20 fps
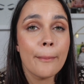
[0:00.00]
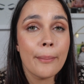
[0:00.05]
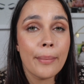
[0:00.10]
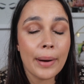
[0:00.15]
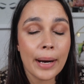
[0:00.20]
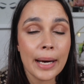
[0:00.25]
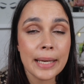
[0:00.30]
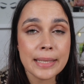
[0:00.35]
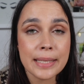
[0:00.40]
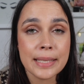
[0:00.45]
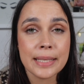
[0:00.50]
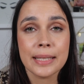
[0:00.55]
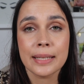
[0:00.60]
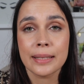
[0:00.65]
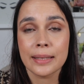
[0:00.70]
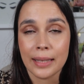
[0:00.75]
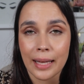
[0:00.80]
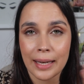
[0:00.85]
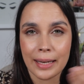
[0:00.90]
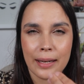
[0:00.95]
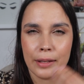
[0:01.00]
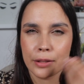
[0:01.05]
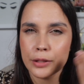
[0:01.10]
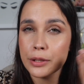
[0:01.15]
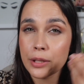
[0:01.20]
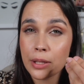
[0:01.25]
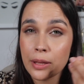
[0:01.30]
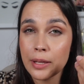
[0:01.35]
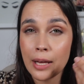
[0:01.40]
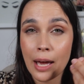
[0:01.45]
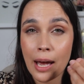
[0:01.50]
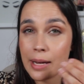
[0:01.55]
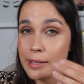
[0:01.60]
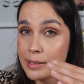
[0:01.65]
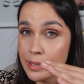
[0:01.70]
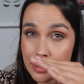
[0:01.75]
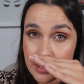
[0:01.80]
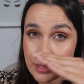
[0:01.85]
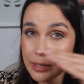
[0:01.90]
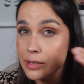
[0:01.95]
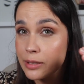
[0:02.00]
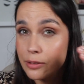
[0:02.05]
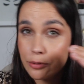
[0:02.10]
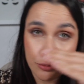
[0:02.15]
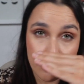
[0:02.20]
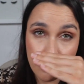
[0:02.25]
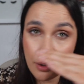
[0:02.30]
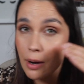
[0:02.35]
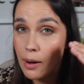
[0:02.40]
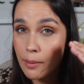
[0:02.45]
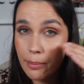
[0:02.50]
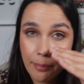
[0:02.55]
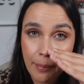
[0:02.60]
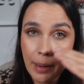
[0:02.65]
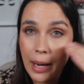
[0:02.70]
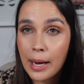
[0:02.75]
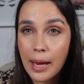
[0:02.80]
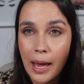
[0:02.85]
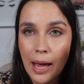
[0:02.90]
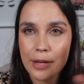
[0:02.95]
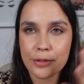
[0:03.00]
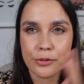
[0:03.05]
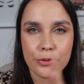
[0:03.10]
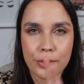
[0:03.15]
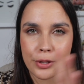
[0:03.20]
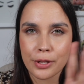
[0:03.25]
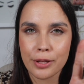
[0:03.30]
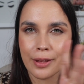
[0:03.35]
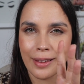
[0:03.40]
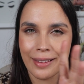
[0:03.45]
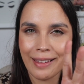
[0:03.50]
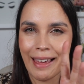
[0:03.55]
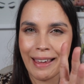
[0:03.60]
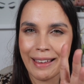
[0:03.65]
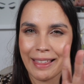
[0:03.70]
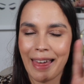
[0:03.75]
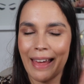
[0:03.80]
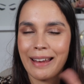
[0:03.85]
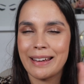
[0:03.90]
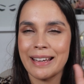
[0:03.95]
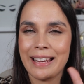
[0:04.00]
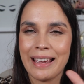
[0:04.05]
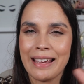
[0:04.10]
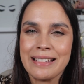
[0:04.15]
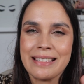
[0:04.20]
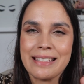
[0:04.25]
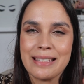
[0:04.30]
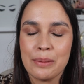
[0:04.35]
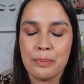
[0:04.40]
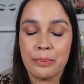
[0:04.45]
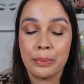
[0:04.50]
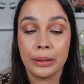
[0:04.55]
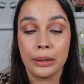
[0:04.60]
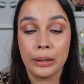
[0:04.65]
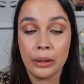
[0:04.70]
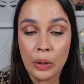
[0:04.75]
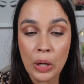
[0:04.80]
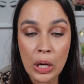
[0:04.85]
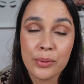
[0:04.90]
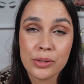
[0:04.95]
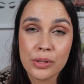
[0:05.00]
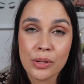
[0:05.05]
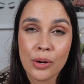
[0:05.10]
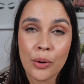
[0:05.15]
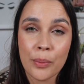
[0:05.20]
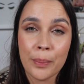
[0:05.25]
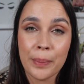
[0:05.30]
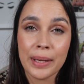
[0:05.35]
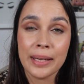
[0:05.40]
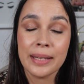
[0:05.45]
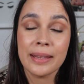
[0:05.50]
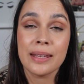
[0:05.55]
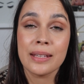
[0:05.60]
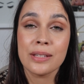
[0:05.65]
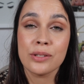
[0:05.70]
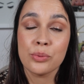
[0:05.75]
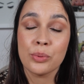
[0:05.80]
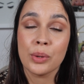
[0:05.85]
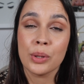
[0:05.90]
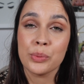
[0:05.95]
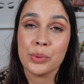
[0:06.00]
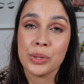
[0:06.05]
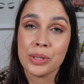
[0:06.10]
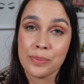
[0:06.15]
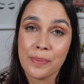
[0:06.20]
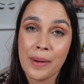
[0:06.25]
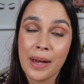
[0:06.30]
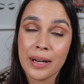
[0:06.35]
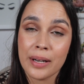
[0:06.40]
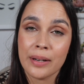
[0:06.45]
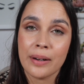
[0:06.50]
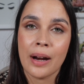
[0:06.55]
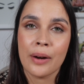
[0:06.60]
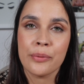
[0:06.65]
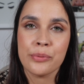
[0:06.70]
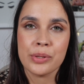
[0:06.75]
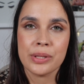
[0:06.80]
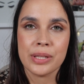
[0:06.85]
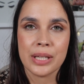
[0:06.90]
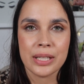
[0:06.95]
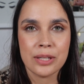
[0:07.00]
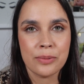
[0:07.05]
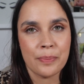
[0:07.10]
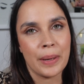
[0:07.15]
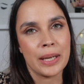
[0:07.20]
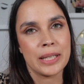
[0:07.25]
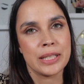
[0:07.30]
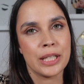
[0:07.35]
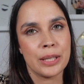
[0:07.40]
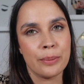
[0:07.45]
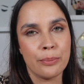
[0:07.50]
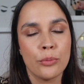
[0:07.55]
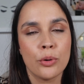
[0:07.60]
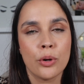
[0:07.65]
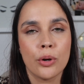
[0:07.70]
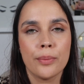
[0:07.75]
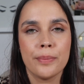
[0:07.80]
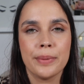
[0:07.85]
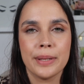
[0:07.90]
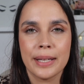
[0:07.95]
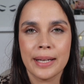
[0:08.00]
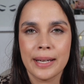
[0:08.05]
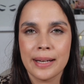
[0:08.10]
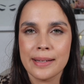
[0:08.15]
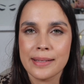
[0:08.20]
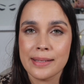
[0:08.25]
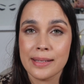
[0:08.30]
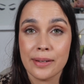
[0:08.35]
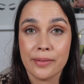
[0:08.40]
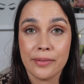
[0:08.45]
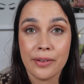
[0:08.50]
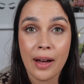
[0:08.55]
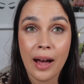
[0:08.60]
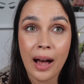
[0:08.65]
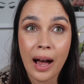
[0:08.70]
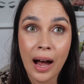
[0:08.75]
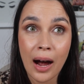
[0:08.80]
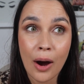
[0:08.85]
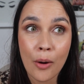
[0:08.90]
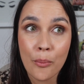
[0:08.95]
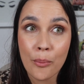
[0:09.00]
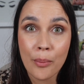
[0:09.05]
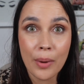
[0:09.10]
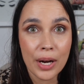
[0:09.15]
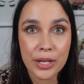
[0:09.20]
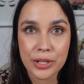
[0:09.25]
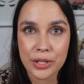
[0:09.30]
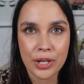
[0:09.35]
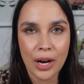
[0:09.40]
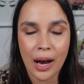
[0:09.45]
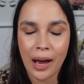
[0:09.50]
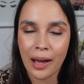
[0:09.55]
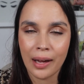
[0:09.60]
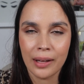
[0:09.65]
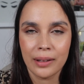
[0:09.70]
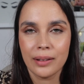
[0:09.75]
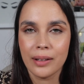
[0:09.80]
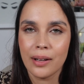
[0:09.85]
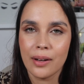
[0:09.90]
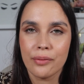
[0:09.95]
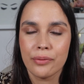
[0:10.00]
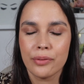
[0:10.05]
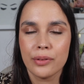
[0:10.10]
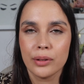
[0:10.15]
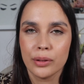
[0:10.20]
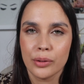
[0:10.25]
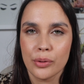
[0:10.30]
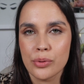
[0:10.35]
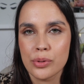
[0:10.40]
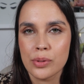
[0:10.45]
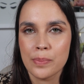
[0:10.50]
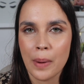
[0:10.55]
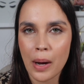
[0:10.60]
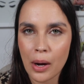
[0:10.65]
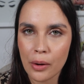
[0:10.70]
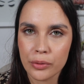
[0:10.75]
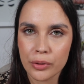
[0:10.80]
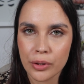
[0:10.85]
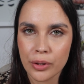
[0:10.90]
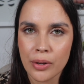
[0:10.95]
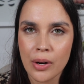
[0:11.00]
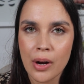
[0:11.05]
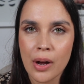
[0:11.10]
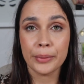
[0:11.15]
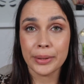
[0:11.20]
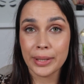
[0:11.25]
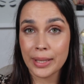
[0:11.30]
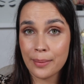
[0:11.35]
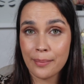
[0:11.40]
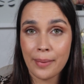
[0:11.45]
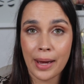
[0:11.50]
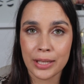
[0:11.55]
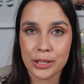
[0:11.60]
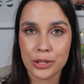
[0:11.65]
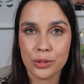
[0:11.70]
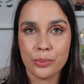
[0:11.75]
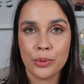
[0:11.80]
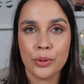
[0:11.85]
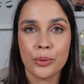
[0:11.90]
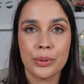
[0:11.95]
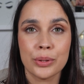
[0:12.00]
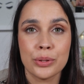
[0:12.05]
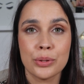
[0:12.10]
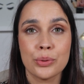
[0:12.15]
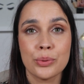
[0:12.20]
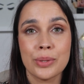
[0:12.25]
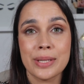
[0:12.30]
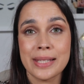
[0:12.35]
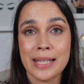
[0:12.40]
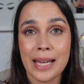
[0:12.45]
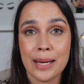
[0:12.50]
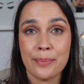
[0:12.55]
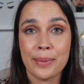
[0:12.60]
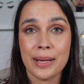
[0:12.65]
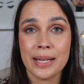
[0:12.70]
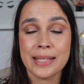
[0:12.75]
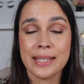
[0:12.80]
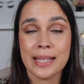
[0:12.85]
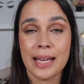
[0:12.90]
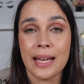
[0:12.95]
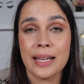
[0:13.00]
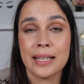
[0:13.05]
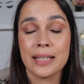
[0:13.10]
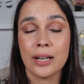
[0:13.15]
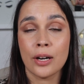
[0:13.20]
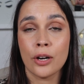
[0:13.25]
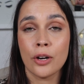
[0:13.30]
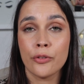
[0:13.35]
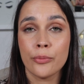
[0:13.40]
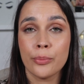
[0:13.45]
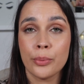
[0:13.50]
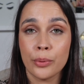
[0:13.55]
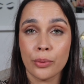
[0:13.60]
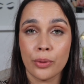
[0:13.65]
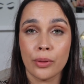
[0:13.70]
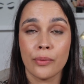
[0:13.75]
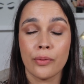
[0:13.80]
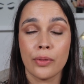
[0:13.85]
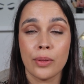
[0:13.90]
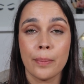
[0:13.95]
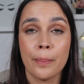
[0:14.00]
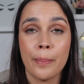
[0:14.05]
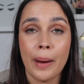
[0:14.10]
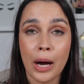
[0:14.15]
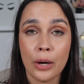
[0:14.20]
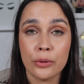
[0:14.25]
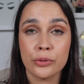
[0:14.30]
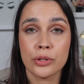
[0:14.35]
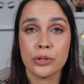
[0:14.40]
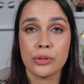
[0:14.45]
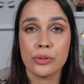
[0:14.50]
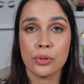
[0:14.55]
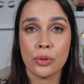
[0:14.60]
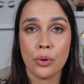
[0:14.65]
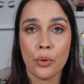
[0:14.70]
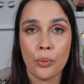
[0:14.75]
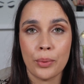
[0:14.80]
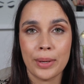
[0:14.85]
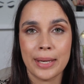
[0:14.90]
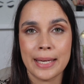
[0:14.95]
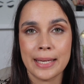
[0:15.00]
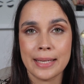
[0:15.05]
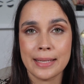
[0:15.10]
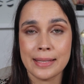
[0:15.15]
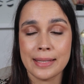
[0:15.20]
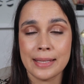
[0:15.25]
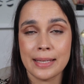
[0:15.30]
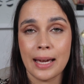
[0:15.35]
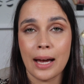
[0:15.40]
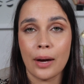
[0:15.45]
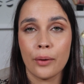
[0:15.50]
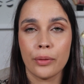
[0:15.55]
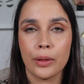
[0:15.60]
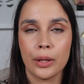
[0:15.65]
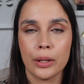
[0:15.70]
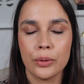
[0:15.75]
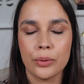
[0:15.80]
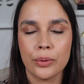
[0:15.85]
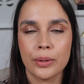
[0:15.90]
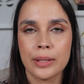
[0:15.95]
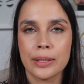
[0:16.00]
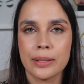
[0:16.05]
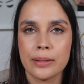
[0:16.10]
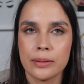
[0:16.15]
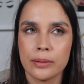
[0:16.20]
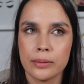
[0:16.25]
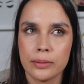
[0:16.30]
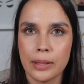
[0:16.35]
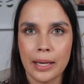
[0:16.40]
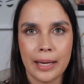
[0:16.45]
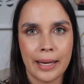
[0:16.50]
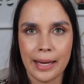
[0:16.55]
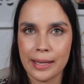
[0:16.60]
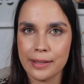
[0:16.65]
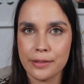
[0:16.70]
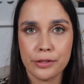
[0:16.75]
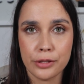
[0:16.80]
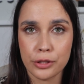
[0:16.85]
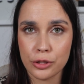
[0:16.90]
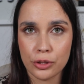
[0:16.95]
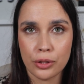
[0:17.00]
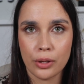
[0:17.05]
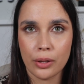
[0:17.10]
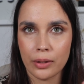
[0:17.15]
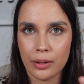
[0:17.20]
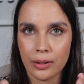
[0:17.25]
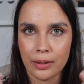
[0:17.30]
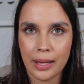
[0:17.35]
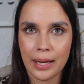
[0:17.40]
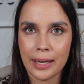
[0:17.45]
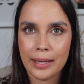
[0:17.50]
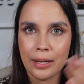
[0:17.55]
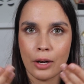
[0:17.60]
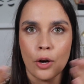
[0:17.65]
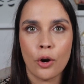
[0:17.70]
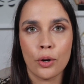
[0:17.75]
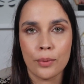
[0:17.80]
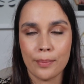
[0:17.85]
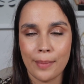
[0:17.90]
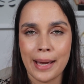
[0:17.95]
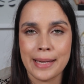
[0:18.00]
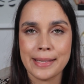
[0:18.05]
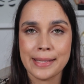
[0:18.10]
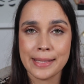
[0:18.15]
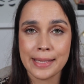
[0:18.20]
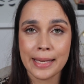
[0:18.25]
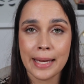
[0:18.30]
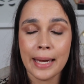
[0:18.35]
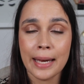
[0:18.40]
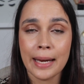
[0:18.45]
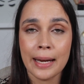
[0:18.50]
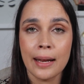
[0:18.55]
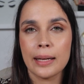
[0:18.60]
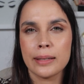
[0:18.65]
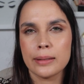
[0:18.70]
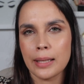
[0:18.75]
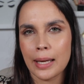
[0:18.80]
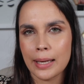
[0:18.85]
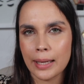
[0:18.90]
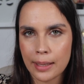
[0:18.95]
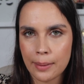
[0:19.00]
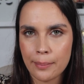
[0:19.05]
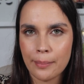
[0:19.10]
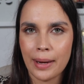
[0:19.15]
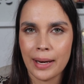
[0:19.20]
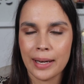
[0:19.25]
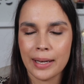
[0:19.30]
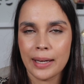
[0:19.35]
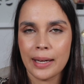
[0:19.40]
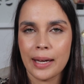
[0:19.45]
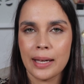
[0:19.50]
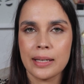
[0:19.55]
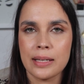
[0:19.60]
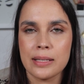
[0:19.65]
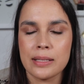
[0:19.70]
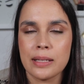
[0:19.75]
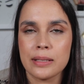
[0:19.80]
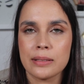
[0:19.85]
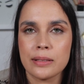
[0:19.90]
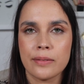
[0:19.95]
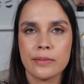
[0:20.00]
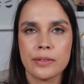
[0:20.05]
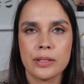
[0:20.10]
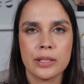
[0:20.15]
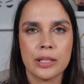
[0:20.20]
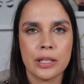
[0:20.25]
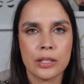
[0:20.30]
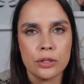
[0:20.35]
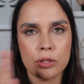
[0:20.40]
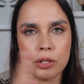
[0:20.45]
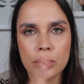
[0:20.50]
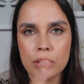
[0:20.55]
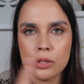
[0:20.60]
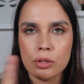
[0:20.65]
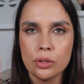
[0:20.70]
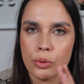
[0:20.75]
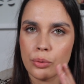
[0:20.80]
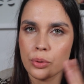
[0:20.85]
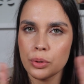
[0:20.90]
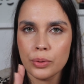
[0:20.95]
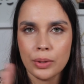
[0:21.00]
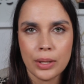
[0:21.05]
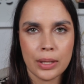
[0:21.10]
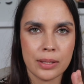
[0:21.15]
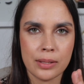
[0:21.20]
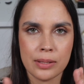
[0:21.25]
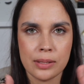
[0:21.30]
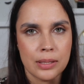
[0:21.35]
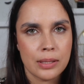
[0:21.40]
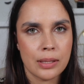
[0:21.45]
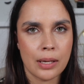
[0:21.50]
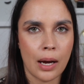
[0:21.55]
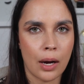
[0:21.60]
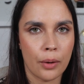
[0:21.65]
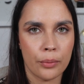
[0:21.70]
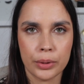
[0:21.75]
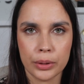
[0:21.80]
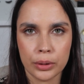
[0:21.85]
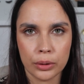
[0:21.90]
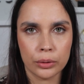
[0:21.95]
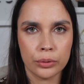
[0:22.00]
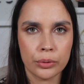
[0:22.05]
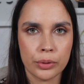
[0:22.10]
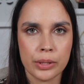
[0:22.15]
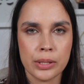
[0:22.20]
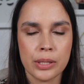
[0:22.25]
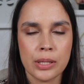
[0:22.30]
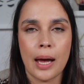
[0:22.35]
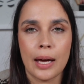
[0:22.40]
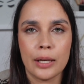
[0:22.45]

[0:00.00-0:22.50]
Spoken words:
But like underneath the eyes, I didn't rub my eyes or anything like that against the pillow. I was hoping this one was better. I was expecting more because of how much I love the loose powder. I want to come back tomorrow and do a side by side of both of the powders so we can see how they look against each other, like on my skin, and like come back again in the end of the day just so you can see how it looks.